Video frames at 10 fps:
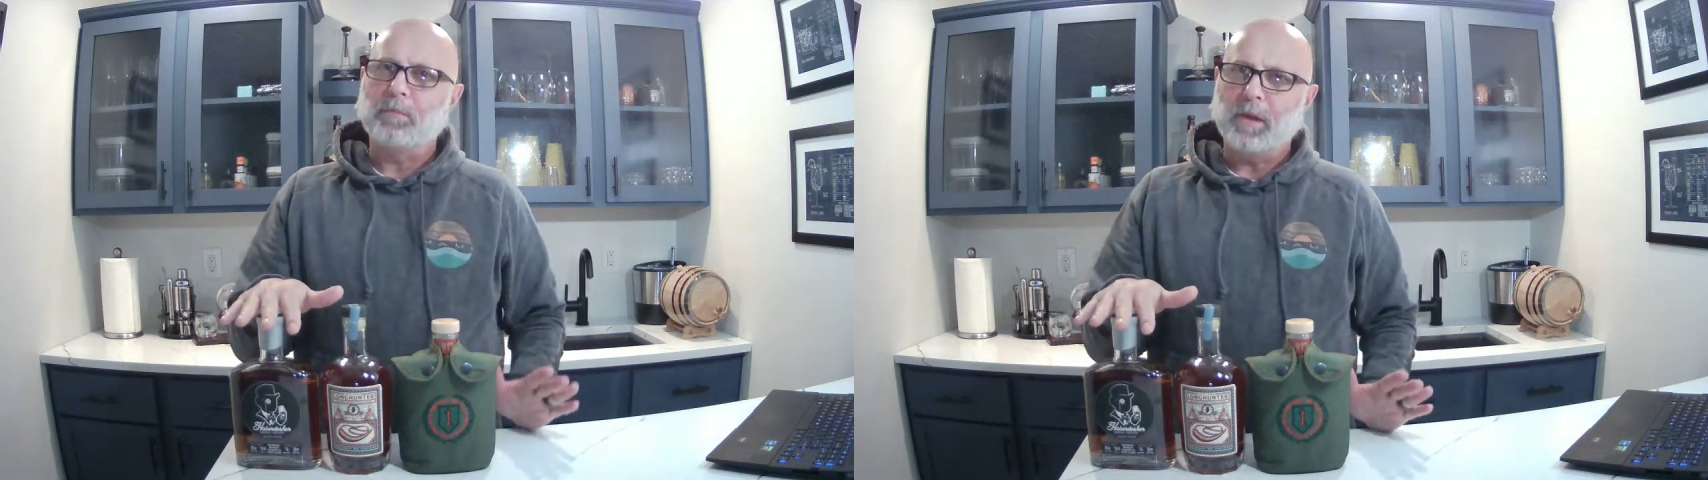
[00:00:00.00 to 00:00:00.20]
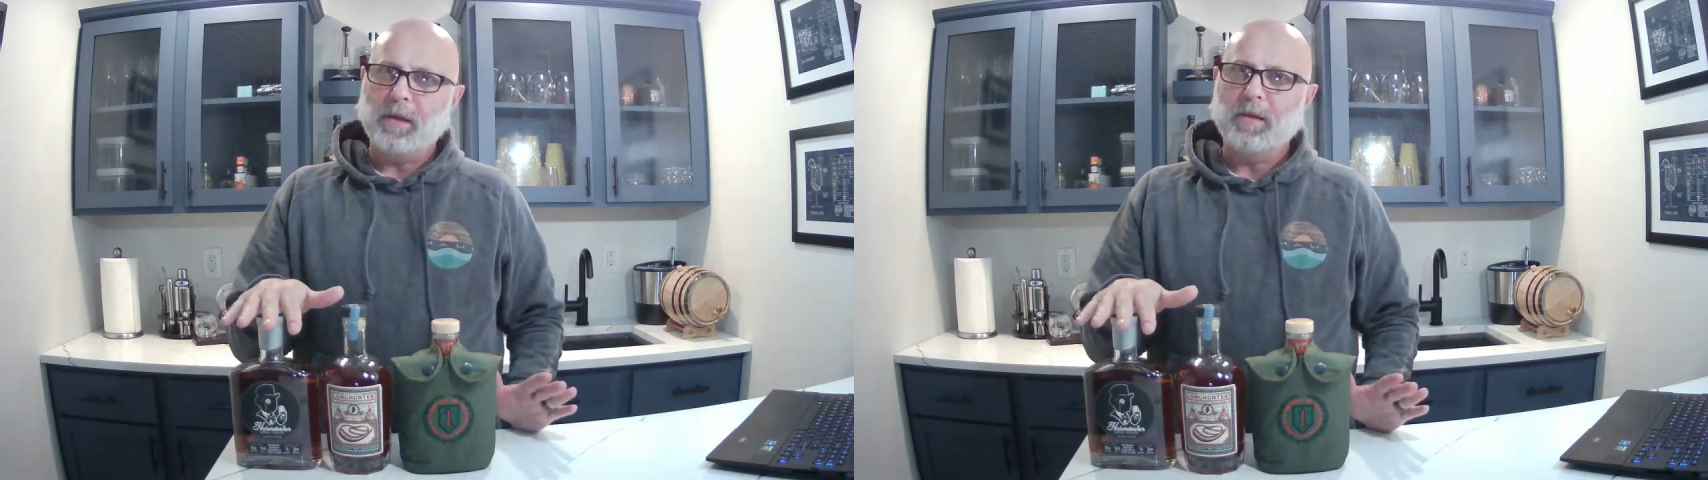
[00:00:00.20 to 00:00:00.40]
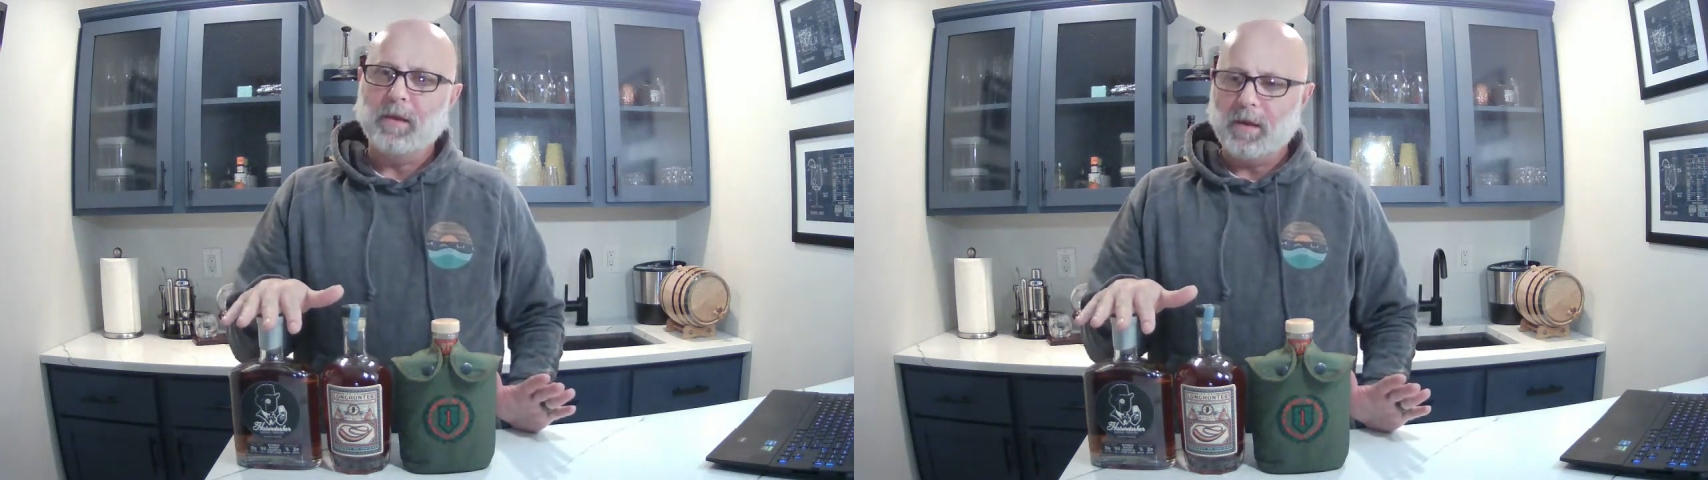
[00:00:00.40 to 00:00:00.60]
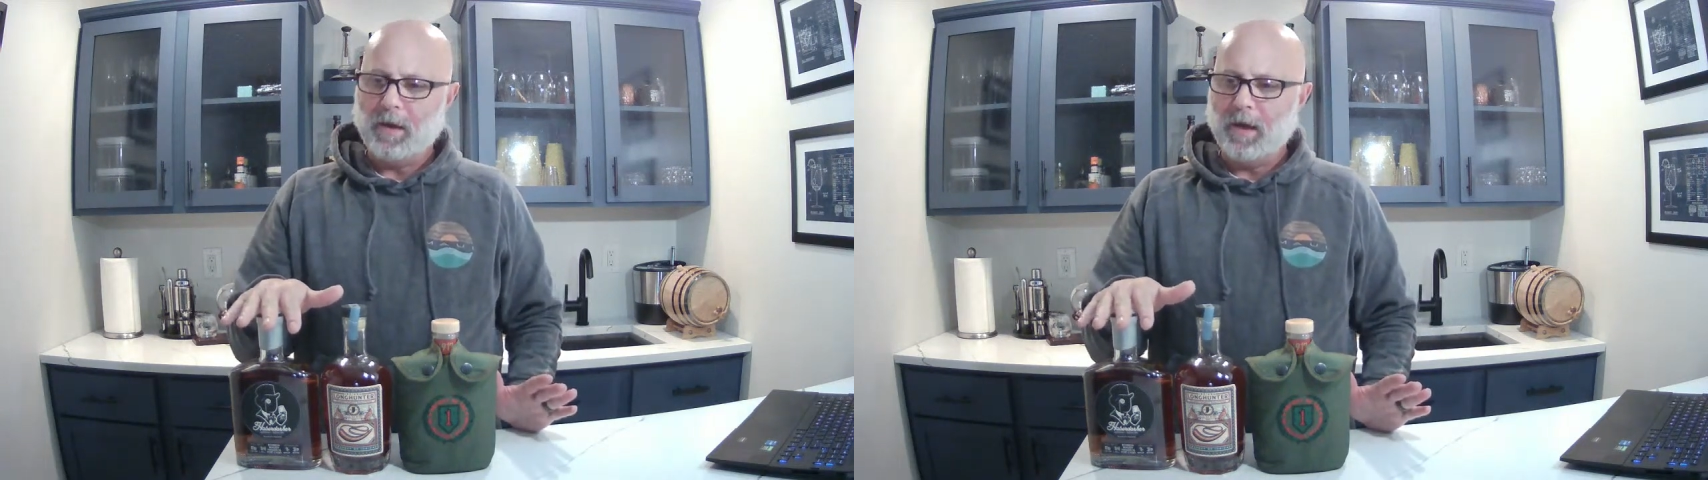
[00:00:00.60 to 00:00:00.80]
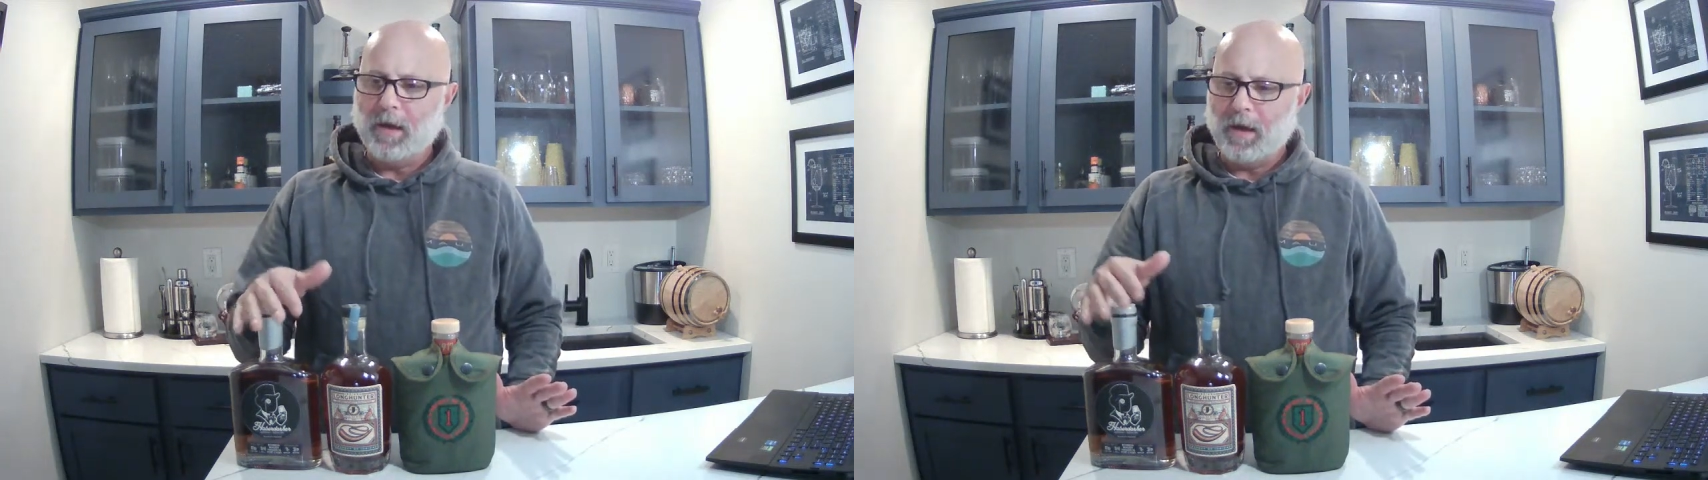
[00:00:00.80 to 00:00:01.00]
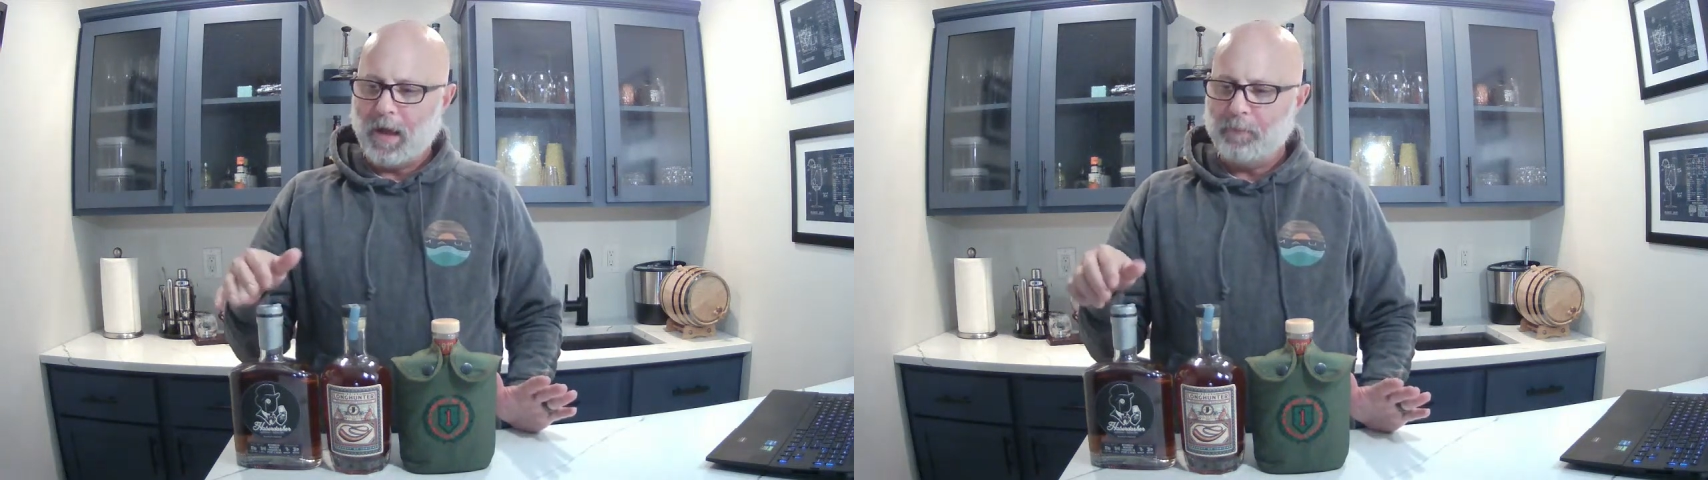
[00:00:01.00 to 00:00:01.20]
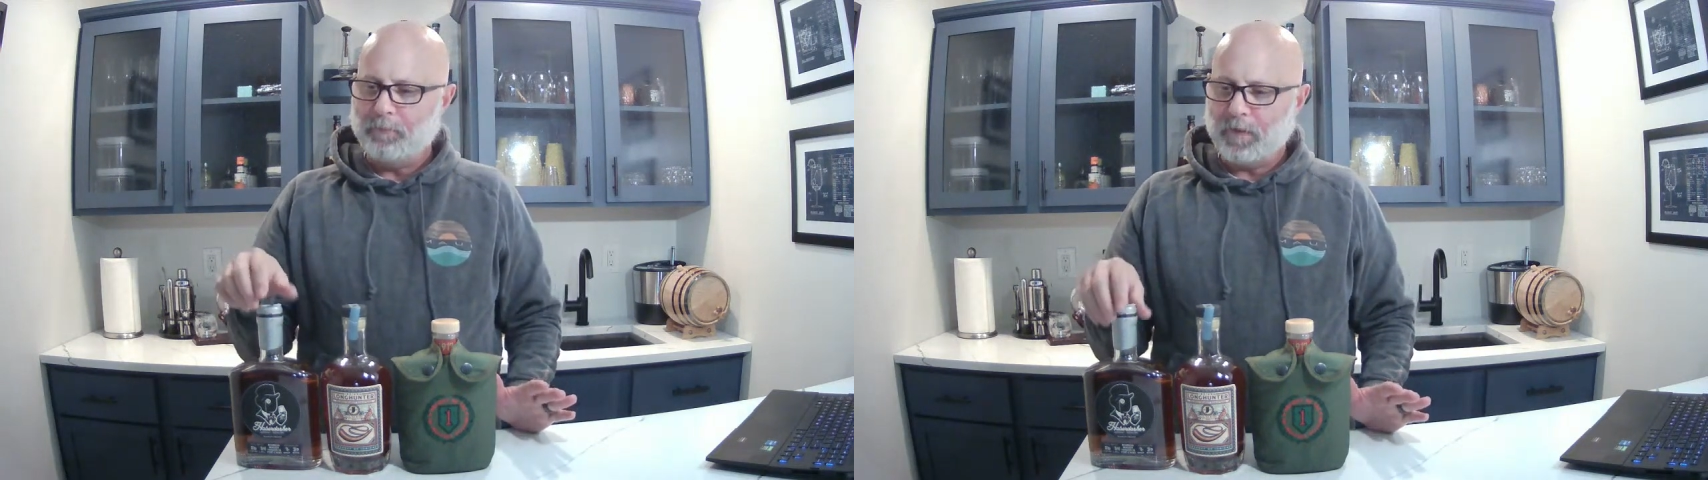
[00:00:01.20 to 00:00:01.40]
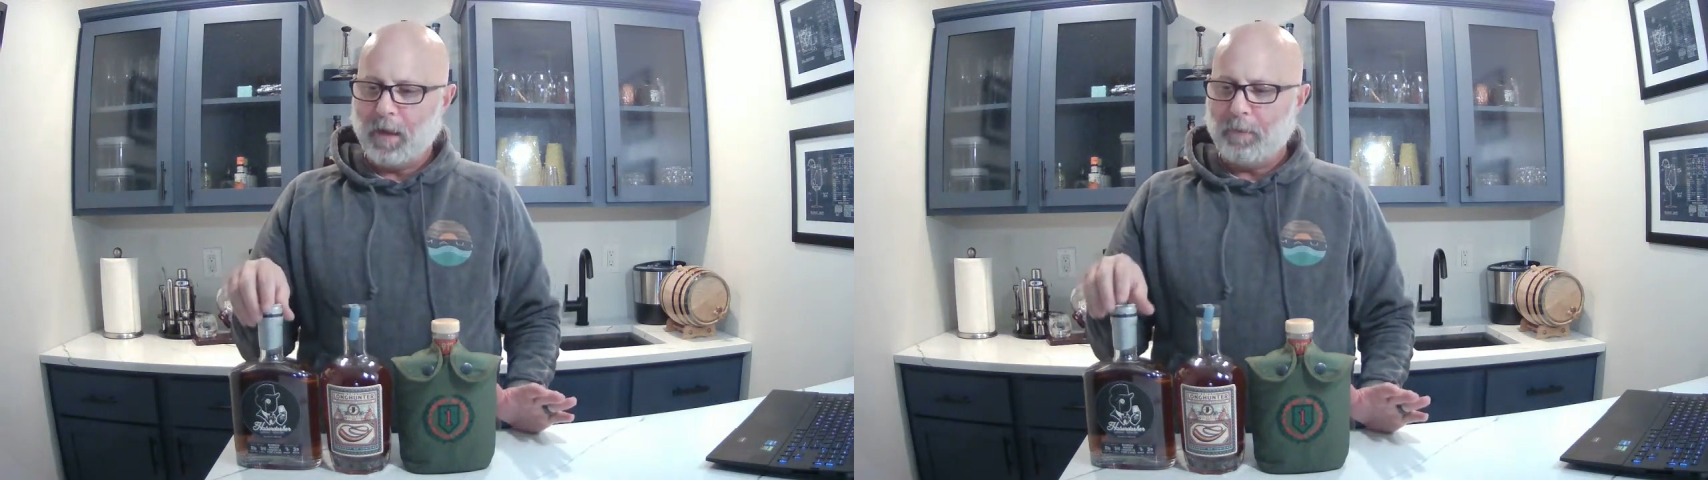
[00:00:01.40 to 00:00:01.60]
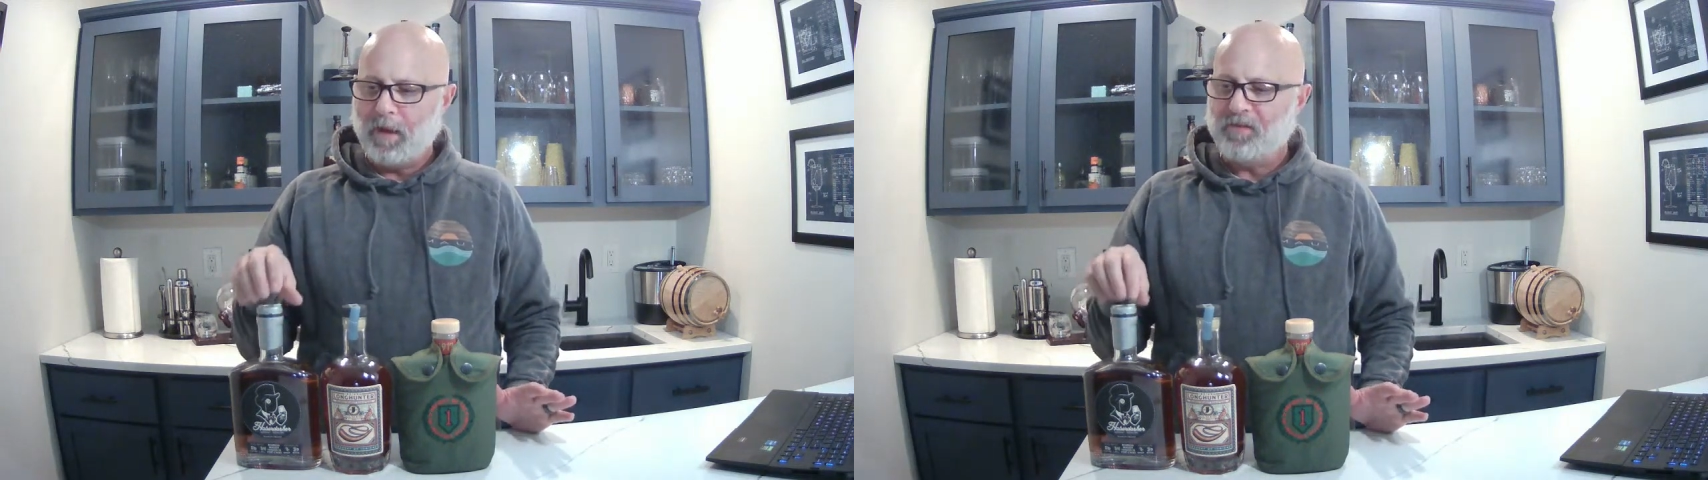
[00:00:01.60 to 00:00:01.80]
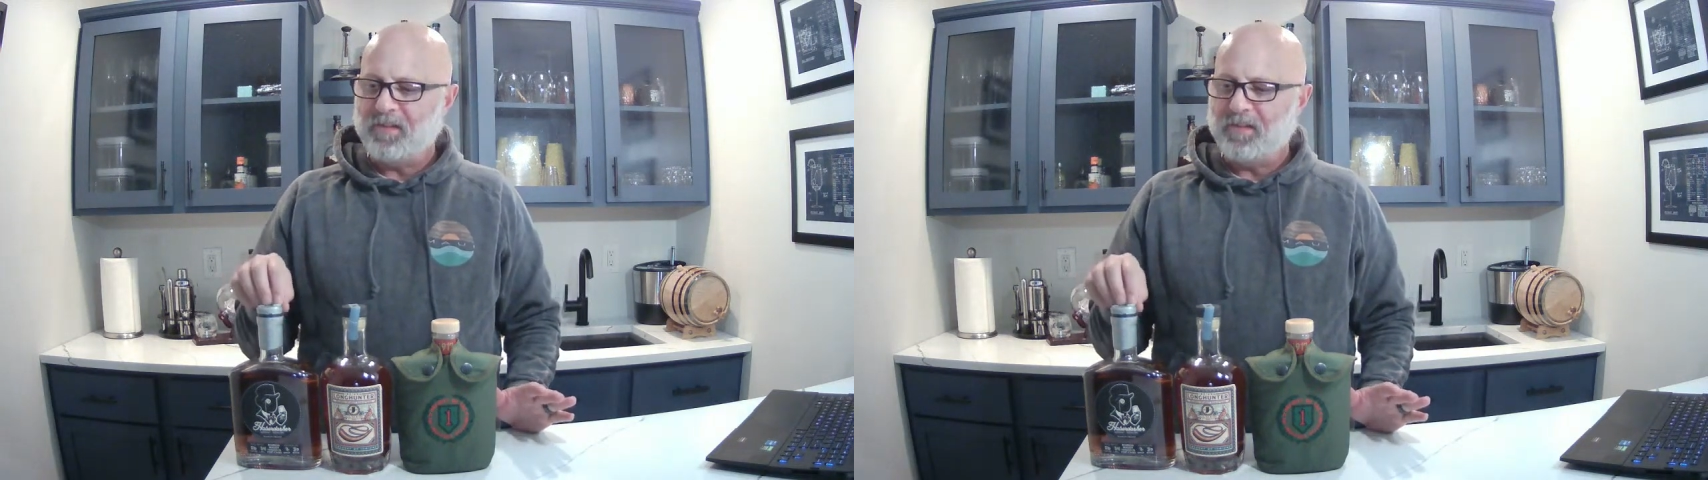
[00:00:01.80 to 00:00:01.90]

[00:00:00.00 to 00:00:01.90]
Probably. Uh, I'm,